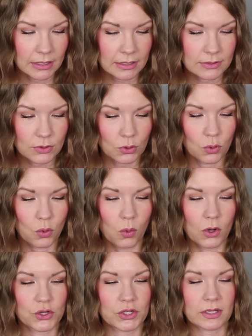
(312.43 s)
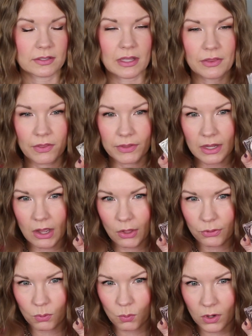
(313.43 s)
It's gorgeous. And then the
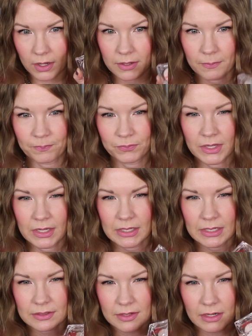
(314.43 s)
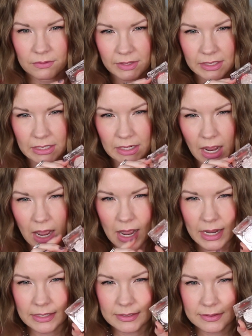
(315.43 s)
other one is kind of like an
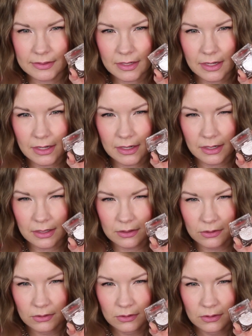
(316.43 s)
icy